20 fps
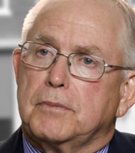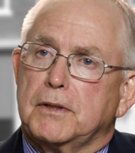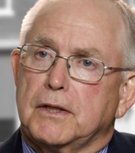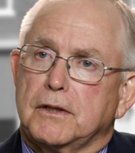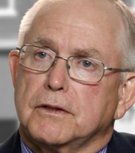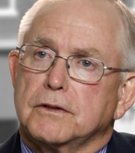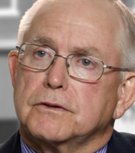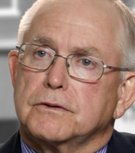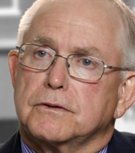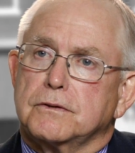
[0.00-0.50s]

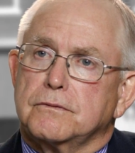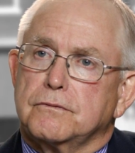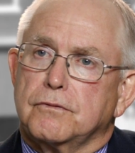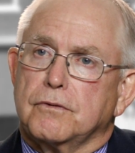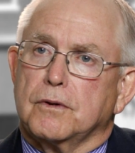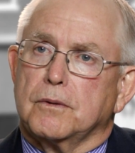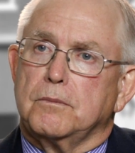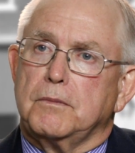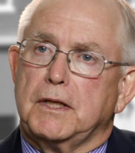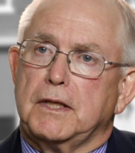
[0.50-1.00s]
Pierce
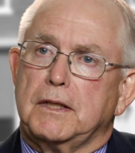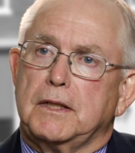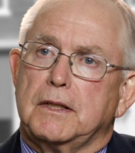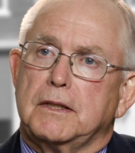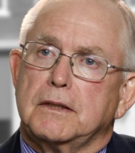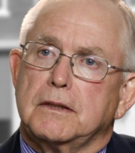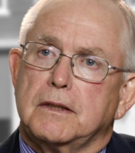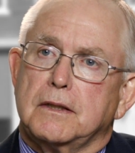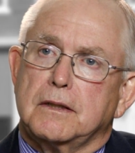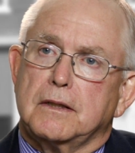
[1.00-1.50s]
for a
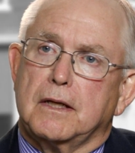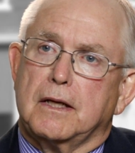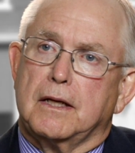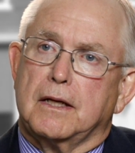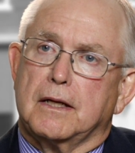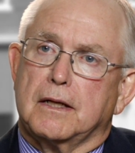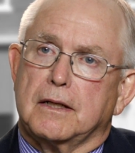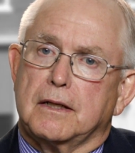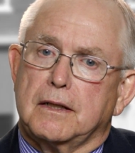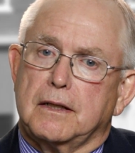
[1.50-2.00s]
meeting,
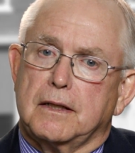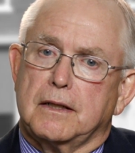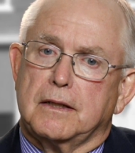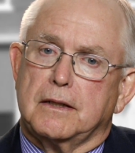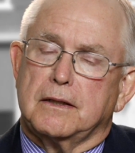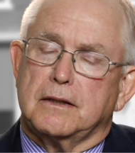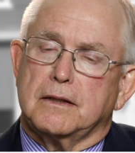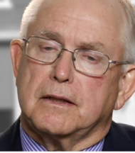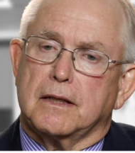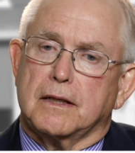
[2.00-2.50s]
and
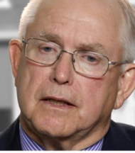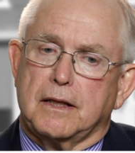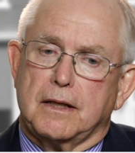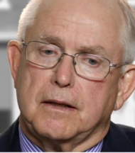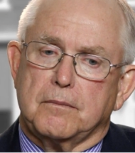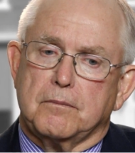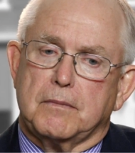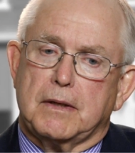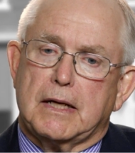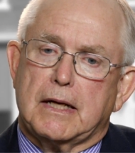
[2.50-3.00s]
I
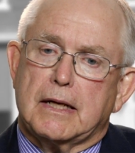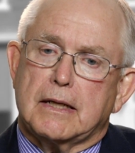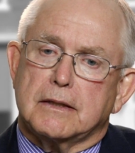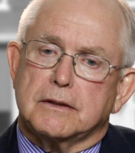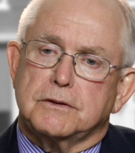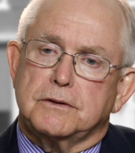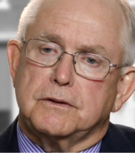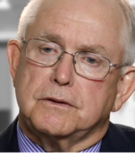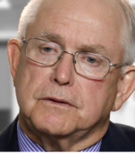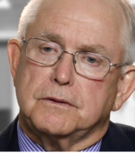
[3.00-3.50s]
came
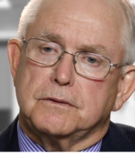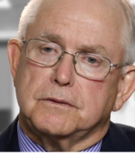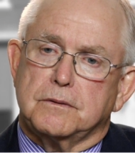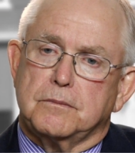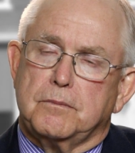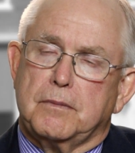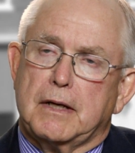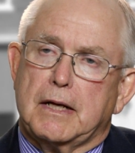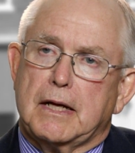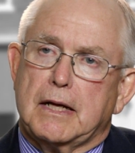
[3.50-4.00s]
back to the
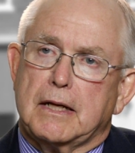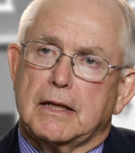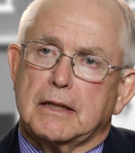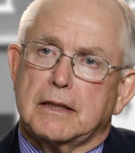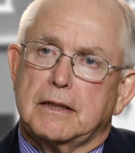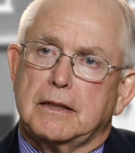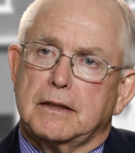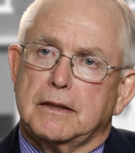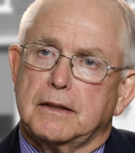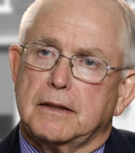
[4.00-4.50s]

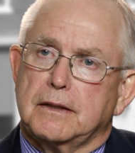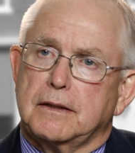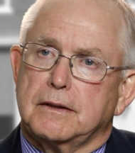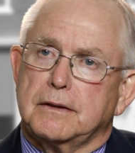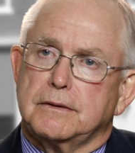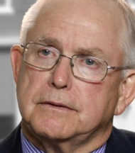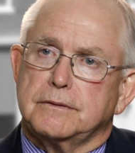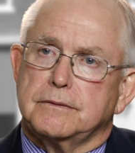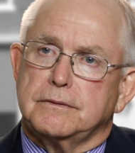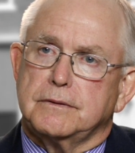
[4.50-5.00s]
bank
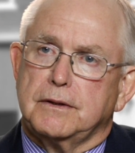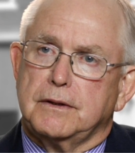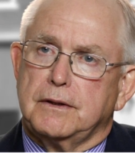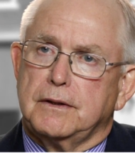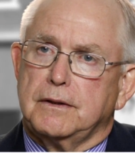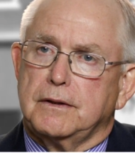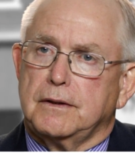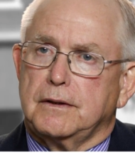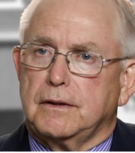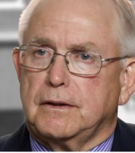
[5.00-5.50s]

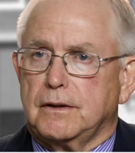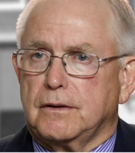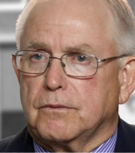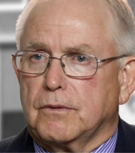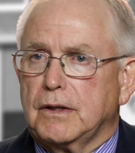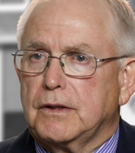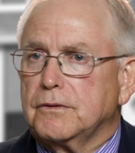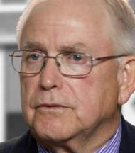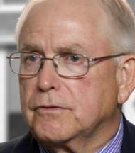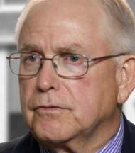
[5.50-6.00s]

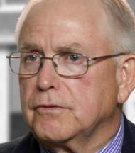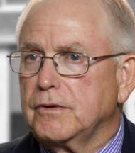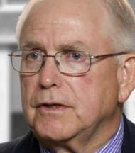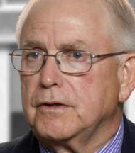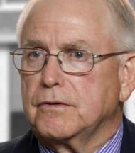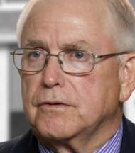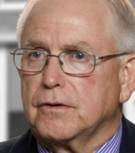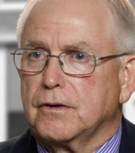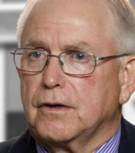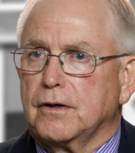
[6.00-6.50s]
around
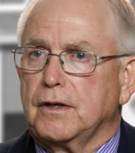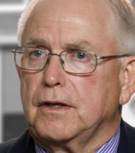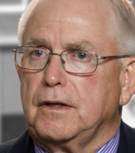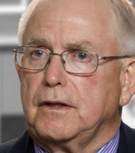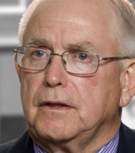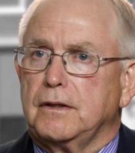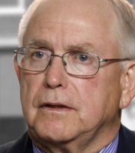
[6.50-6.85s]
3:30.